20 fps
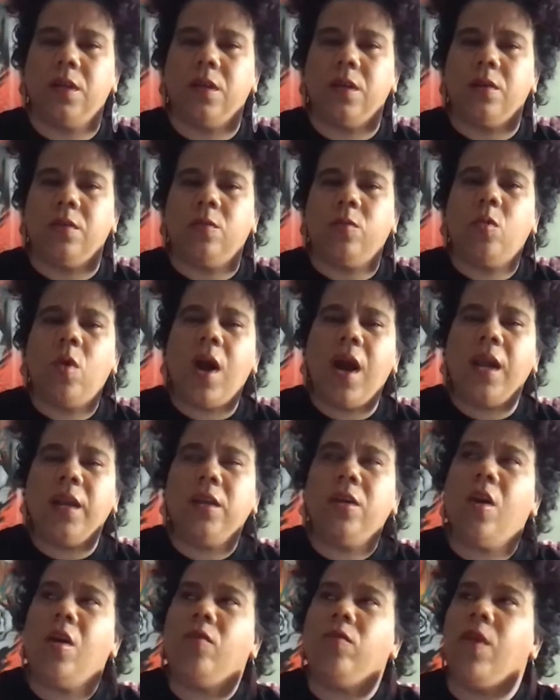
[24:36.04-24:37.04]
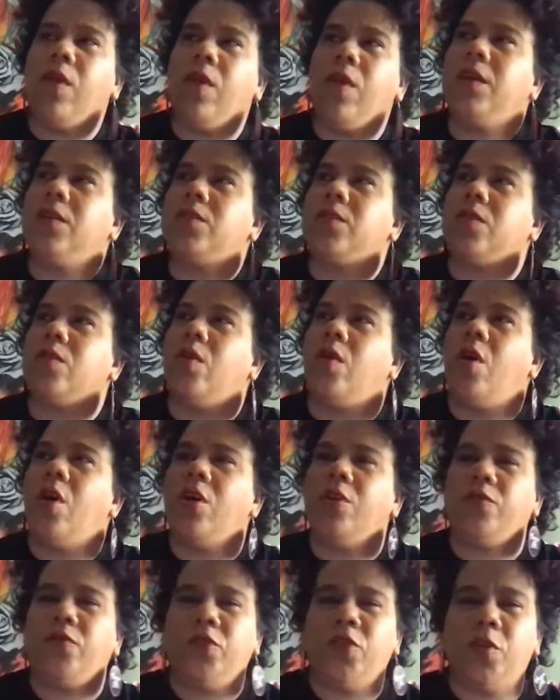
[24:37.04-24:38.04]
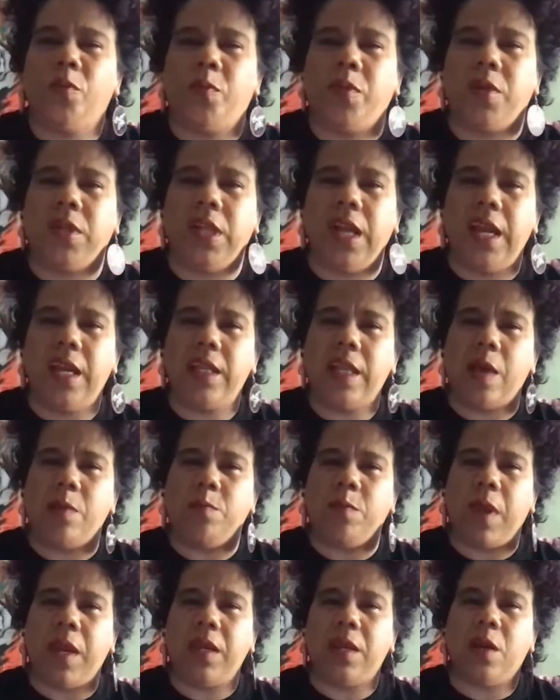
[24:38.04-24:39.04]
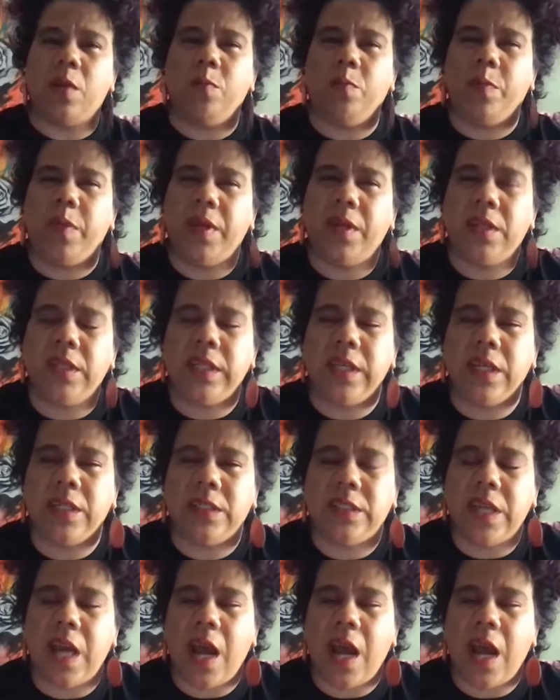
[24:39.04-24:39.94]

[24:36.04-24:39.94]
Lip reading: Why are y'all riding so hard for a play that made $1 billion?